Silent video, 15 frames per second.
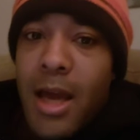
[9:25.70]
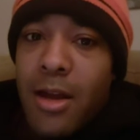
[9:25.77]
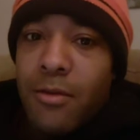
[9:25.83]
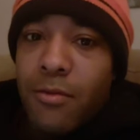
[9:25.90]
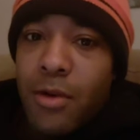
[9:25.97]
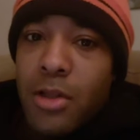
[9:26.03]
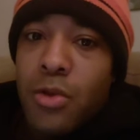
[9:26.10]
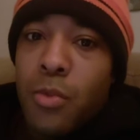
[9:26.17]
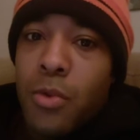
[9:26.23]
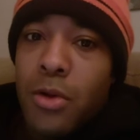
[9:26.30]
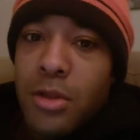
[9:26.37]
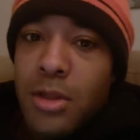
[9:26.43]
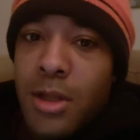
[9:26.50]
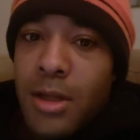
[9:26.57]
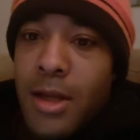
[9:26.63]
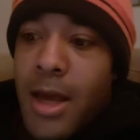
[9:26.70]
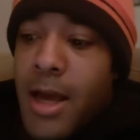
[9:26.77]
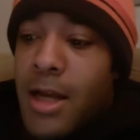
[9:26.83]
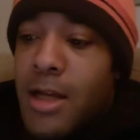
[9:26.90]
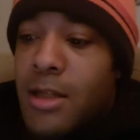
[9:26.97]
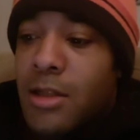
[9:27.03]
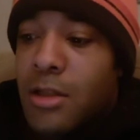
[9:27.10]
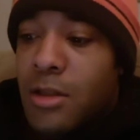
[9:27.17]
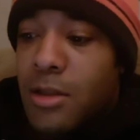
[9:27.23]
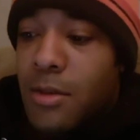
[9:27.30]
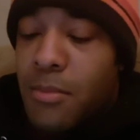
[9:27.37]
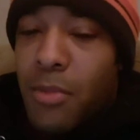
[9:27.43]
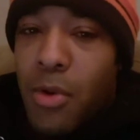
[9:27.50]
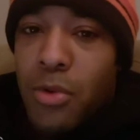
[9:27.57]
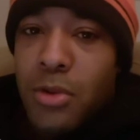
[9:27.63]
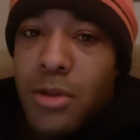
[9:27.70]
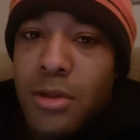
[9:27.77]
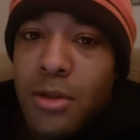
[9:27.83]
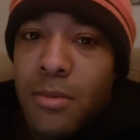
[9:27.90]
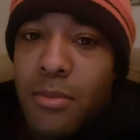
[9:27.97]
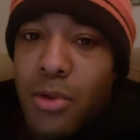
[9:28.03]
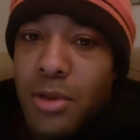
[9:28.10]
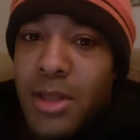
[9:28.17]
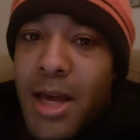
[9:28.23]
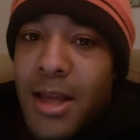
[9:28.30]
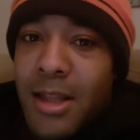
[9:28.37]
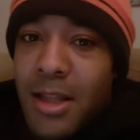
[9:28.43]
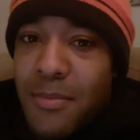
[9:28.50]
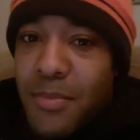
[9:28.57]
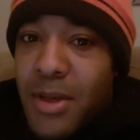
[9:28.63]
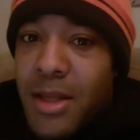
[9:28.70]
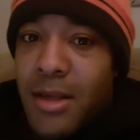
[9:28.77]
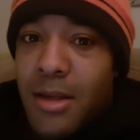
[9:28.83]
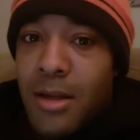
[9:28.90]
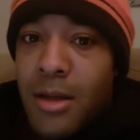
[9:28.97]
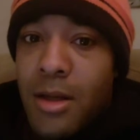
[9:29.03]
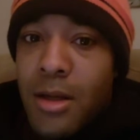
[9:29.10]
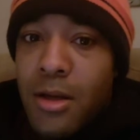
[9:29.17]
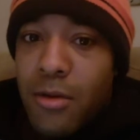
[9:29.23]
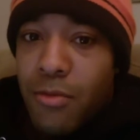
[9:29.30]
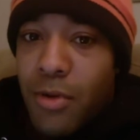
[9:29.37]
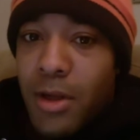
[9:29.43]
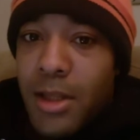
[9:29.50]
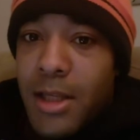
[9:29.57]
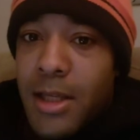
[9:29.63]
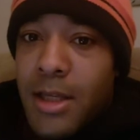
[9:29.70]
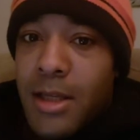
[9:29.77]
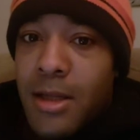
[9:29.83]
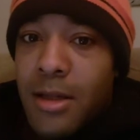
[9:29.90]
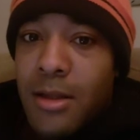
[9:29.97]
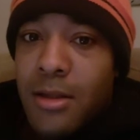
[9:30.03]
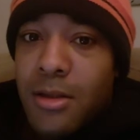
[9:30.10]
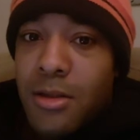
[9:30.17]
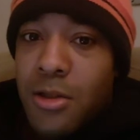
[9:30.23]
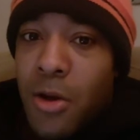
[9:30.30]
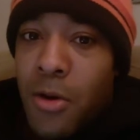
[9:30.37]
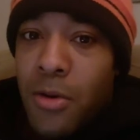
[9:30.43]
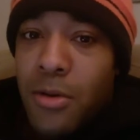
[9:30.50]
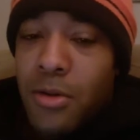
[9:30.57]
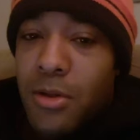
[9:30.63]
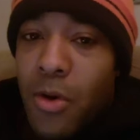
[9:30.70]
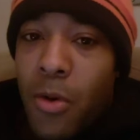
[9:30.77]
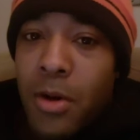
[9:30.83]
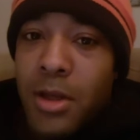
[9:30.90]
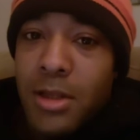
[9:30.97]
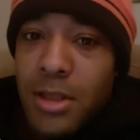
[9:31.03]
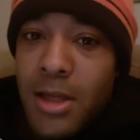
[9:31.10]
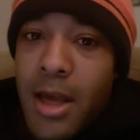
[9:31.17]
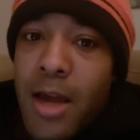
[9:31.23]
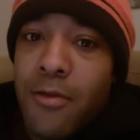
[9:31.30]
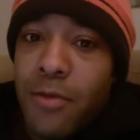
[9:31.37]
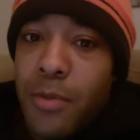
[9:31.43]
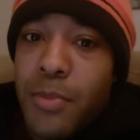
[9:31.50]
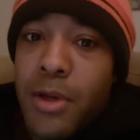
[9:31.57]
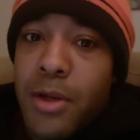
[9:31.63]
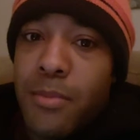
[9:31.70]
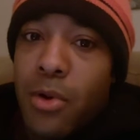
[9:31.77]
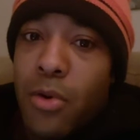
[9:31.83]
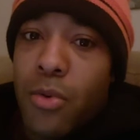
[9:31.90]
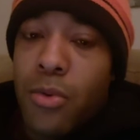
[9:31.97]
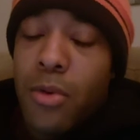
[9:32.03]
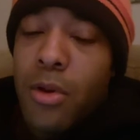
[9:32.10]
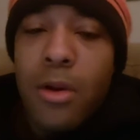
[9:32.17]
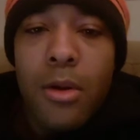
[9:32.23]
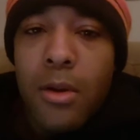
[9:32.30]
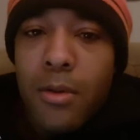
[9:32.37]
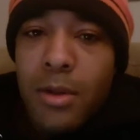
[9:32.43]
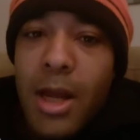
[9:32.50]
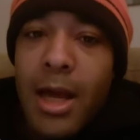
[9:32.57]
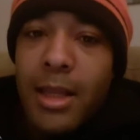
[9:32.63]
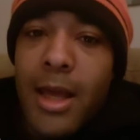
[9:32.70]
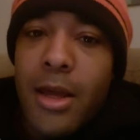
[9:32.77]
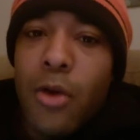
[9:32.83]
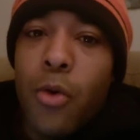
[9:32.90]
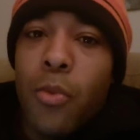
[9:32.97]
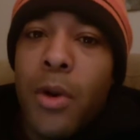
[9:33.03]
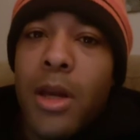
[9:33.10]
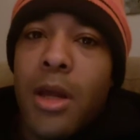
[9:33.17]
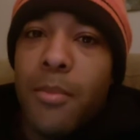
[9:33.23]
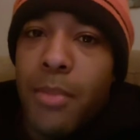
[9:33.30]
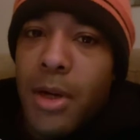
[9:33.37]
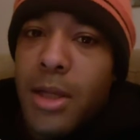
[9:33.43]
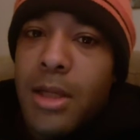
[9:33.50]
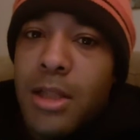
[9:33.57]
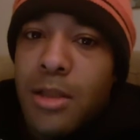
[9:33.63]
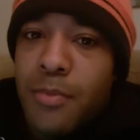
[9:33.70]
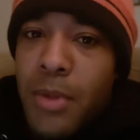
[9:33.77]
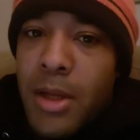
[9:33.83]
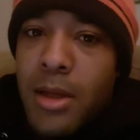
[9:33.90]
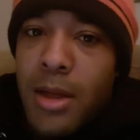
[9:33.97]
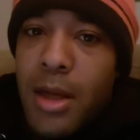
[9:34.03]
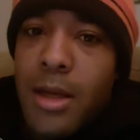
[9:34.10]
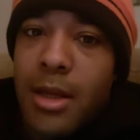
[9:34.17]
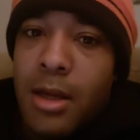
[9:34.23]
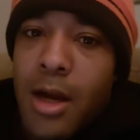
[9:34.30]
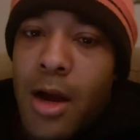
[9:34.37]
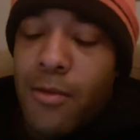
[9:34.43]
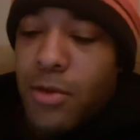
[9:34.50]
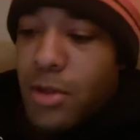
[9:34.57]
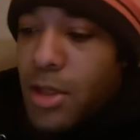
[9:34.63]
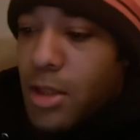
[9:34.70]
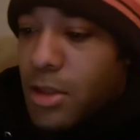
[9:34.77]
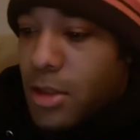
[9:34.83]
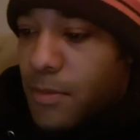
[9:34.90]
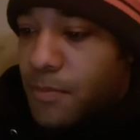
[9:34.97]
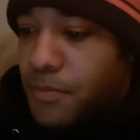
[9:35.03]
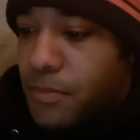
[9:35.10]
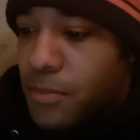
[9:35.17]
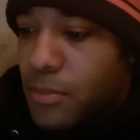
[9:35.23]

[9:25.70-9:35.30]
and Russell Wilson has most likely been really going into MVP mode. Not that he'll win it, but he's been in the conversation.